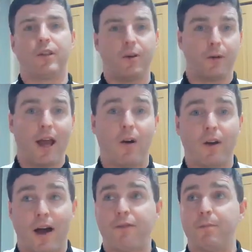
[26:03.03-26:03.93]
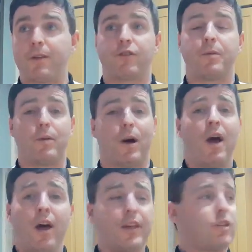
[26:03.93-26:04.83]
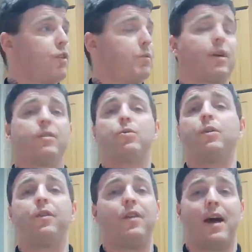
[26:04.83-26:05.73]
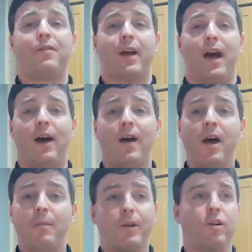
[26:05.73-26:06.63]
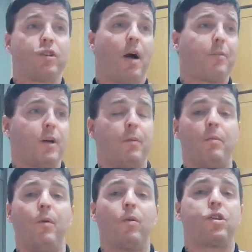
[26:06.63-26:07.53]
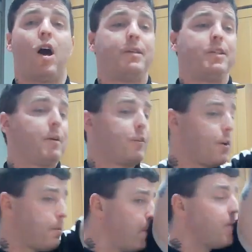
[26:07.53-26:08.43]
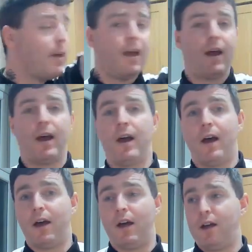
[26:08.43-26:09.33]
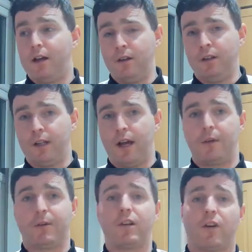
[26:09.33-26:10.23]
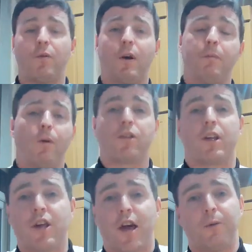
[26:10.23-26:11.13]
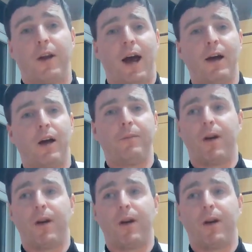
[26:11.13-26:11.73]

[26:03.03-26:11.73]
So you'll get all that from this group as well. This group's going to another level now, because I'm going to put more time into my group, because I want to push this channel now.